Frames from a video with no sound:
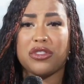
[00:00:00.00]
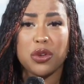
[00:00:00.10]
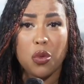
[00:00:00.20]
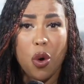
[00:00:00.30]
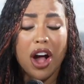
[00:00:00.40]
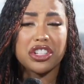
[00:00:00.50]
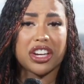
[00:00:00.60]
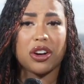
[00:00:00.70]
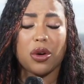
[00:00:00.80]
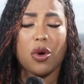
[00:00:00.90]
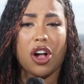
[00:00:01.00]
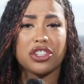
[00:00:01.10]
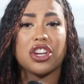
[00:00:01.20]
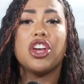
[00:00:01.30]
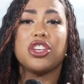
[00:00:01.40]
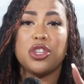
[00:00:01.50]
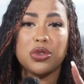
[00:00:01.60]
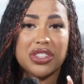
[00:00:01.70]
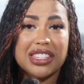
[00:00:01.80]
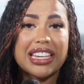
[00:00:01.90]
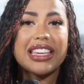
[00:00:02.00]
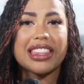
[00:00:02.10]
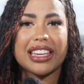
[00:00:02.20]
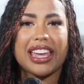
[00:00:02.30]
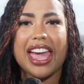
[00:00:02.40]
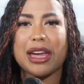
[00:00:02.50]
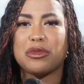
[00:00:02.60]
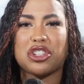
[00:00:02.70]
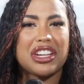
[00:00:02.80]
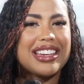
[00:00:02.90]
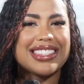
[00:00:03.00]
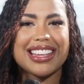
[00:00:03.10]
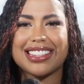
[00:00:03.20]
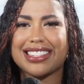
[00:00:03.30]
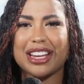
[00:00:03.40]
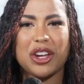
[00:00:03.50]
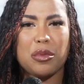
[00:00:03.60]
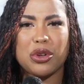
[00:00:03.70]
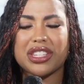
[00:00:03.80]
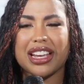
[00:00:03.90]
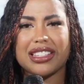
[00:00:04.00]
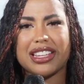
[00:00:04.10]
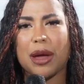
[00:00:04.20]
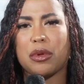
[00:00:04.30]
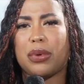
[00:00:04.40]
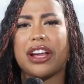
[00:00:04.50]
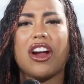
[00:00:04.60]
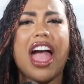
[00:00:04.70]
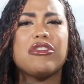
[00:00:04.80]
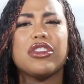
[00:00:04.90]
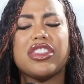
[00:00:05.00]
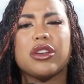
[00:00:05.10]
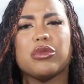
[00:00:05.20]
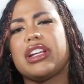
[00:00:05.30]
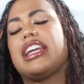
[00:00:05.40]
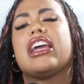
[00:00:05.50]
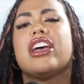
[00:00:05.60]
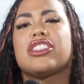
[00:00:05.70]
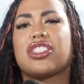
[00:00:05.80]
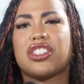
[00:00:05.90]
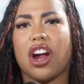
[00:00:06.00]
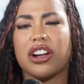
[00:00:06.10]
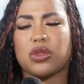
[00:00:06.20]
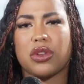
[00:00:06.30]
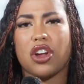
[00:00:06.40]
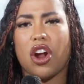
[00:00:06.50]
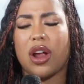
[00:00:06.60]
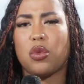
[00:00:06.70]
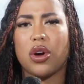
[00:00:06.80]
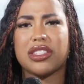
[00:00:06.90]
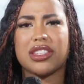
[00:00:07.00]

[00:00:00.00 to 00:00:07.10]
but if you watch Keira Walsh, you see the game she's that Sergio Busquets type of player. Everything really starts with her. And